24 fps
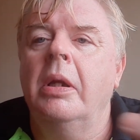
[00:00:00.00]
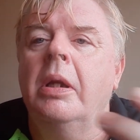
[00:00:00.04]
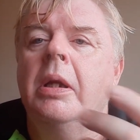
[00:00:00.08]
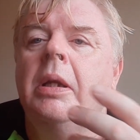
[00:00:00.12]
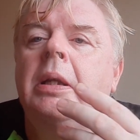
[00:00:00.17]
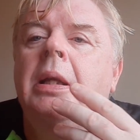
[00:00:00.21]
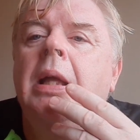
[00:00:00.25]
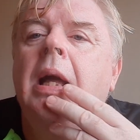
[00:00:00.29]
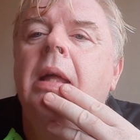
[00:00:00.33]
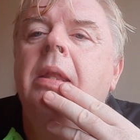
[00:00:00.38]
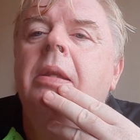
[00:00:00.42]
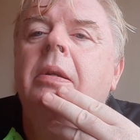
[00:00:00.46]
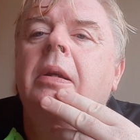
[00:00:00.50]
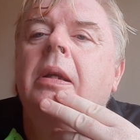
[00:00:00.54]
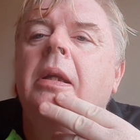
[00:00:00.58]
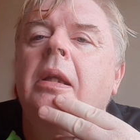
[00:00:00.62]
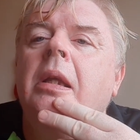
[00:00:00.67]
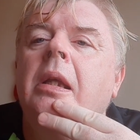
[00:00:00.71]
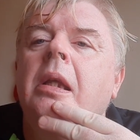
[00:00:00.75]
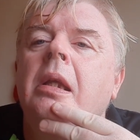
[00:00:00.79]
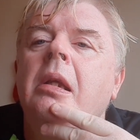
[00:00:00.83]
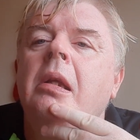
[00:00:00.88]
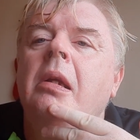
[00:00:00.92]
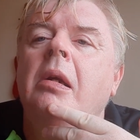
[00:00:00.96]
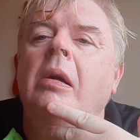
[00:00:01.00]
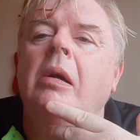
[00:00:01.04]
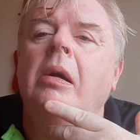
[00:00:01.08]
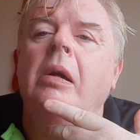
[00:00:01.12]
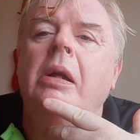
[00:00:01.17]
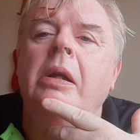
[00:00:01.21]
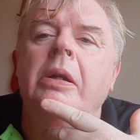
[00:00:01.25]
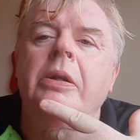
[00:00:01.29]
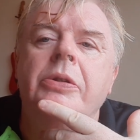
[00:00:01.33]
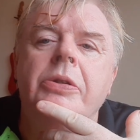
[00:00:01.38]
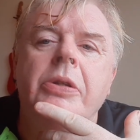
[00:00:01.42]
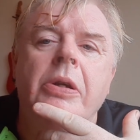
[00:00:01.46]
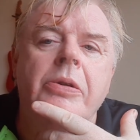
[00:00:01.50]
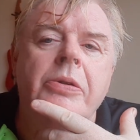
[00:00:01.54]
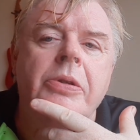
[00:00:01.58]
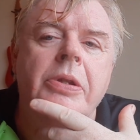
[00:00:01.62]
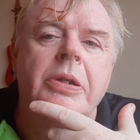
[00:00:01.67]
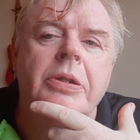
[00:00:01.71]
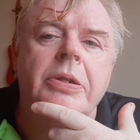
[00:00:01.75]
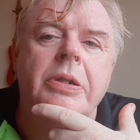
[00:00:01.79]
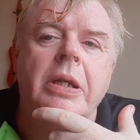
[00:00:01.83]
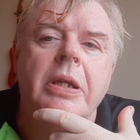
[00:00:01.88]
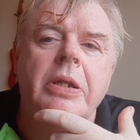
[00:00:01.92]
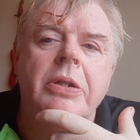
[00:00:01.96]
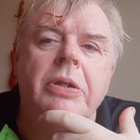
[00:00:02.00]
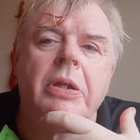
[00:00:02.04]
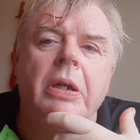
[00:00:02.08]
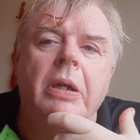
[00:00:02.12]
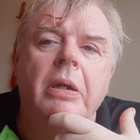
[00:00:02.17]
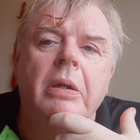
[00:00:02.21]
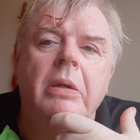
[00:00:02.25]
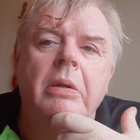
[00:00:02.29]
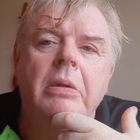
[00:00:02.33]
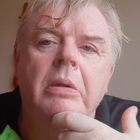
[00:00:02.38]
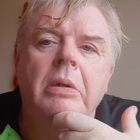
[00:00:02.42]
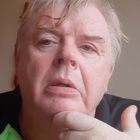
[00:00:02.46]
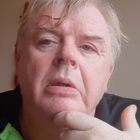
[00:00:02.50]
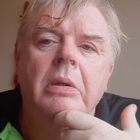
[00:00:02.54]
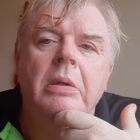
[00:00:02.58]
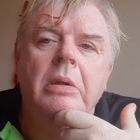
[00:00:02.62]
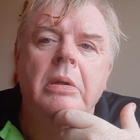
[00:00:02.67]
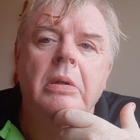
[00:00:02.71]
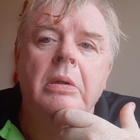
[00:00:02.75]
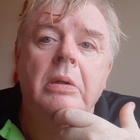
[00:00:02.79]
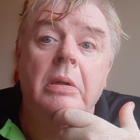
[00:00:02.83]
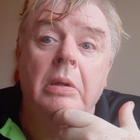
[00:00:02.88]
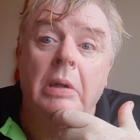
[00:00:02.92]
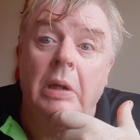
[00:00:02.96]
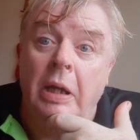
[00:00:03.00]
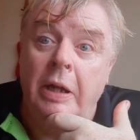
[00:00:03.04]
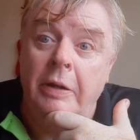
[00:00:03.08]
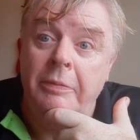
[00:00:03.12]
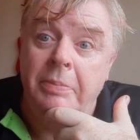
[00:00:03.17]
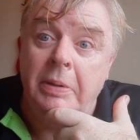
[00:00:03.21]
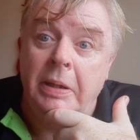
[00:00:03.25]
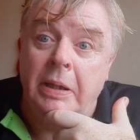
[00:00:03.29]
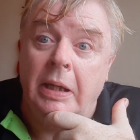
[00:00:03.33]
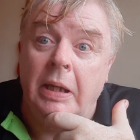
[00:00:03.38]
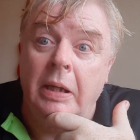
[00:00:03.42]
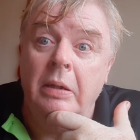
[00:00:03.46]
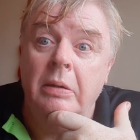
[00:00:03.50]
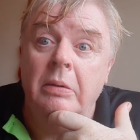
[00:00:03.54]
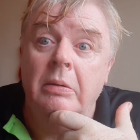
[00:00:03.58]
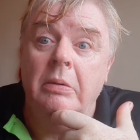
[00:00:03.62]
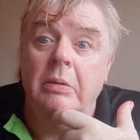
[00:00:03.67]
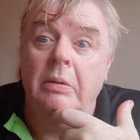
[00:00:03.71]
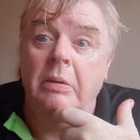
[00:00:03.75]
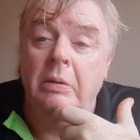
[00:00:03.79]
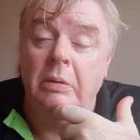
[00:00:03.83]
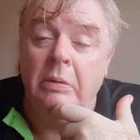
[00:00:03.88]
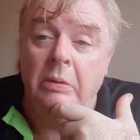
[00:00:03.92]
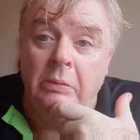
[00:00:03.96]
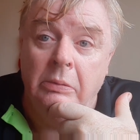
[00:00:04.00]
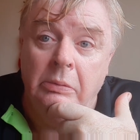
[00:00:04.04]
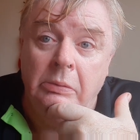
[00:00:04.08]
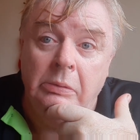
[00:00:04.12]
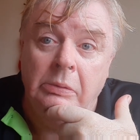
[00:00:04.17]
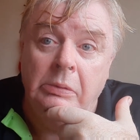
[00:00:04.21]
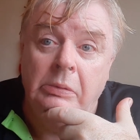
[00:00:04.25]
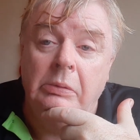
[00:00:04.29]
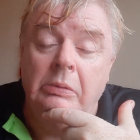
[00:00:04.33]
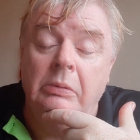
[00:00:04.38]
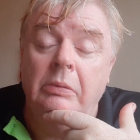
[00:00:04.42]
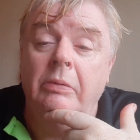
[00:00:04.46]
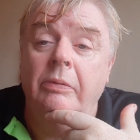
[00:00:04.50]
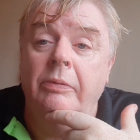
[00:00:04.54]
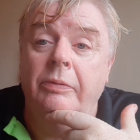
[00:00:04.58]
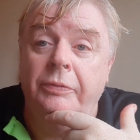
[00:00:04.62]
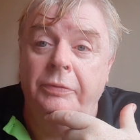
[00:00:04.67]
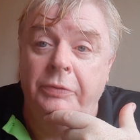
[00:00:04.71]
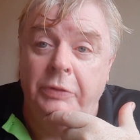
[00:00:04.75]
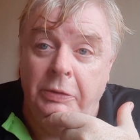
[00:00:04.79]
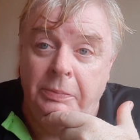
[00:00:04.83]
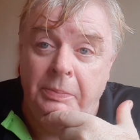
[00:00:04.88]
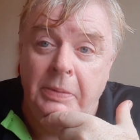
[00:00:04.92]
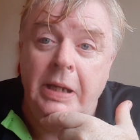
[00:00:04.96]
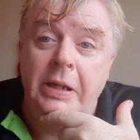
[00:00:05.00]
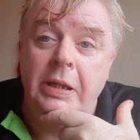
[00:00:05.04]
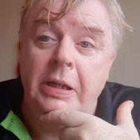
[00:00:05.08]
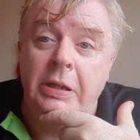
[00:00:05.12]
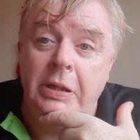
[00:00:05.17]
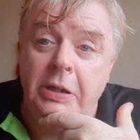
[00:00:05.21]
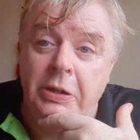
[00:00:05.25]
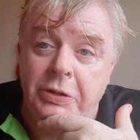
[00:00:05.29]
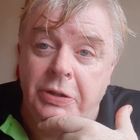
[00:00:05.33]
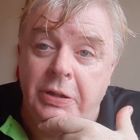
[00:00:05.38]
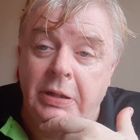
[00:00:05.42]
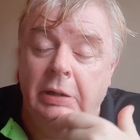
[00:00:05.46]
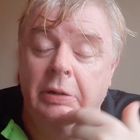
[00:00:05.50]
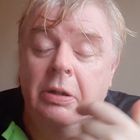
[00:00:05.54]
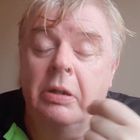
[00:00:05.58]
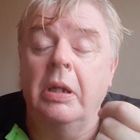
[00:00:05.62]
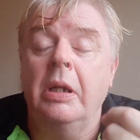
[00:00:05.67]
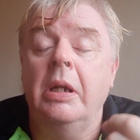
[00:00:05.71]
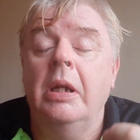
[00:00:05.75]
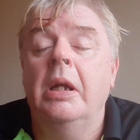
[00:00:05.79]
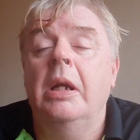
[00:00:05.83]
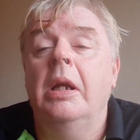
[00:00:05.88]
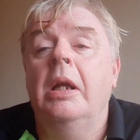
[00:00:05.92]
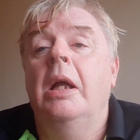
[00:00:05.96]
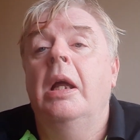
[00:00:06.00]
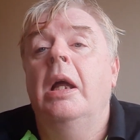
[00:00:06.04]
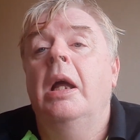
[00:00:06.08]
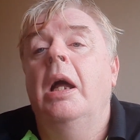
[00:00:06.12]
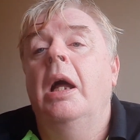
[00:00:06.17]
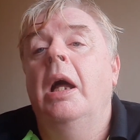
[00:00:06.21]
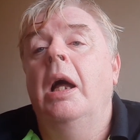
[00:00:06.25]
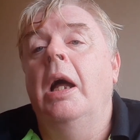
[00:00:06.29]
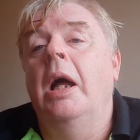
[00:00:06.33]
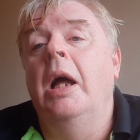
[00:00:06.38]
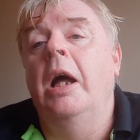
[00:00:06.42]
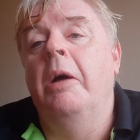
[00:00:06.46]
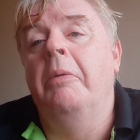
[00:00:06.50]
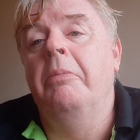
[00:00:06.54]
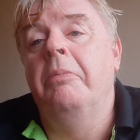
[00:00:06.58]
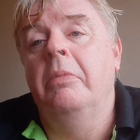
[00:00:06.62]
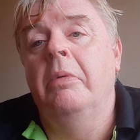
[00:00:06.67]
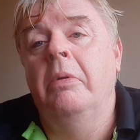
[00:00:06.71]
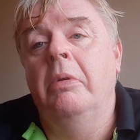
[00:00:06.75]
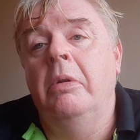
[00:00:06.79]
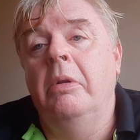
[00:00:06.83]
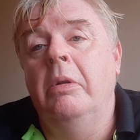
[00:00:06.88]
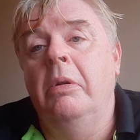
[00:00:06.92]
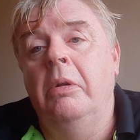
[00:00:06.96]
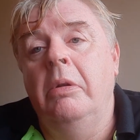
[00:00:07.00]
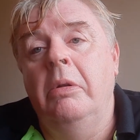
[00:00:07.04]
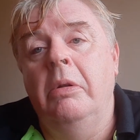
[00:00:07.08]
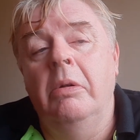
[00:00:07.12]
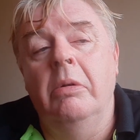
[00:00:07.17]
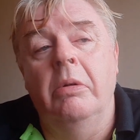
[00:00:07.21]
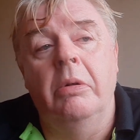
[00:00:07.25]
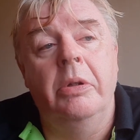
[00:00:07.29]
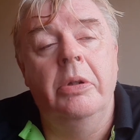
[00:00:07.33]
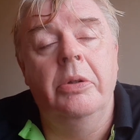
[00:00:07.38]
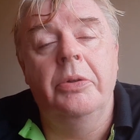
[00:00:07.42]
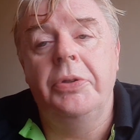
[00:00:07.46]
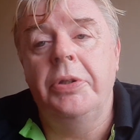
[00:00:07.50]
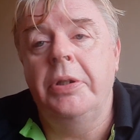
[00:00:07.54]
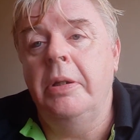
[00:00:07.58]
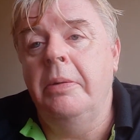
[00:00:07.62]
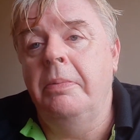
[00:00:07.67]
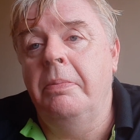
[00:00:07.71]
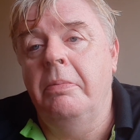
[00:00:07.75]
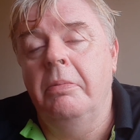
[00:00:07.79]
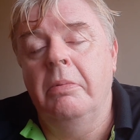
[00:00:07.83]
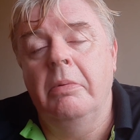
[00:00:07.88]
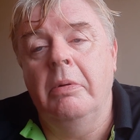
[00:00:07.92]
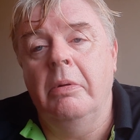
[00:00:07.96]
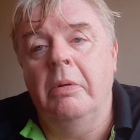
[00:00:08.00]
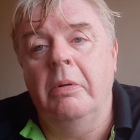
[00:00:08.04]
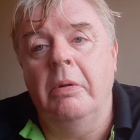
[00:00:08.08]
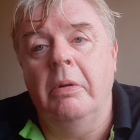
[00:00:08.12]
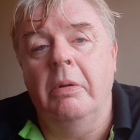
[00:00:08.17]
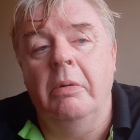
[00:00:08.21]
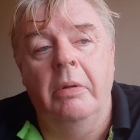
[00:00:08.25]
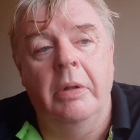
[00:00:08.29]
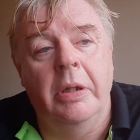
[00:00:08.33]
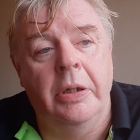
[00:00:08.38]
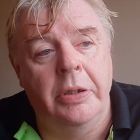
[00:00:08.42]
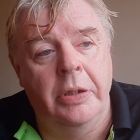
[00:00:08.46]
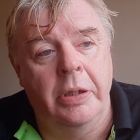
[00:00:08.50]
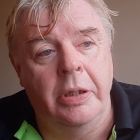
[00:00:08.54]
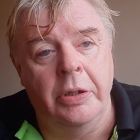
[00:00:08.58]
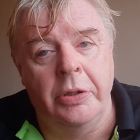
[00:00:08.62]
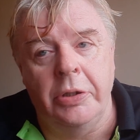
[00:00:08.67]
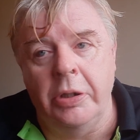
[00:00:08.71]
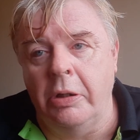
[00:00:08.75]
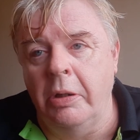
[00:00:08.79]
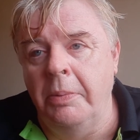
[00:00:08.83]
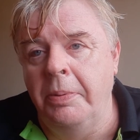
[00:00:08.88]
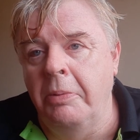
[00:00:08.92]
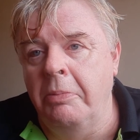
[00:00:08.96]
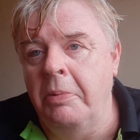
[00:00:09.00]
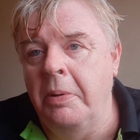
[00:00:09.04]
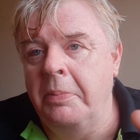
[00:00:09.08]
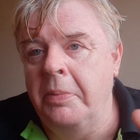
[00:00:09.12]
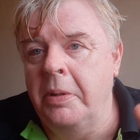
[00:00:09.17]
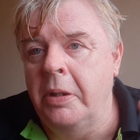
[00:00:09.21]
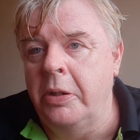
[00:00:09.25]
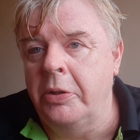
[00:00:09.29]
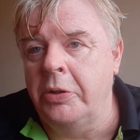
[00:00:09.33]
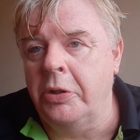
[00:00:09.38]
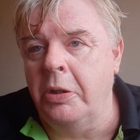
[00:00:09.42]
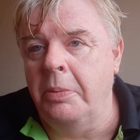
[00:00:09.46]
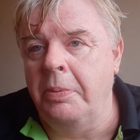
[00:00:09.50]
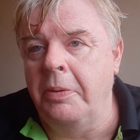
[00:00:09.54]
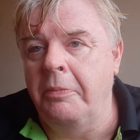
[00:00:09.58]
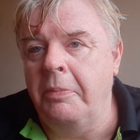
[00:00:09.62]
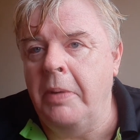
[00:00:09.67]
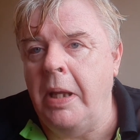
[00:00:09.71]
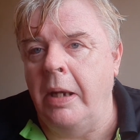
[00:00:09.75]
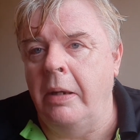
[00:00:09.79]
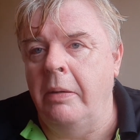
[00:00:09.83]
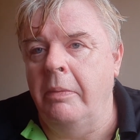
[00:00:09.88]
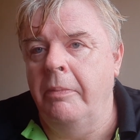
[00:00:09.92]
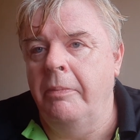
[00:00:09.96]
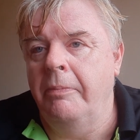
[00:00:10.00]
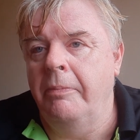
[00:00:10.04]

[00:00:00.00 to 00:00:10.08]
gathering here in Southeast Asia that I've been at for many years now, you know, you'll see there's a group of women, there's a group of men.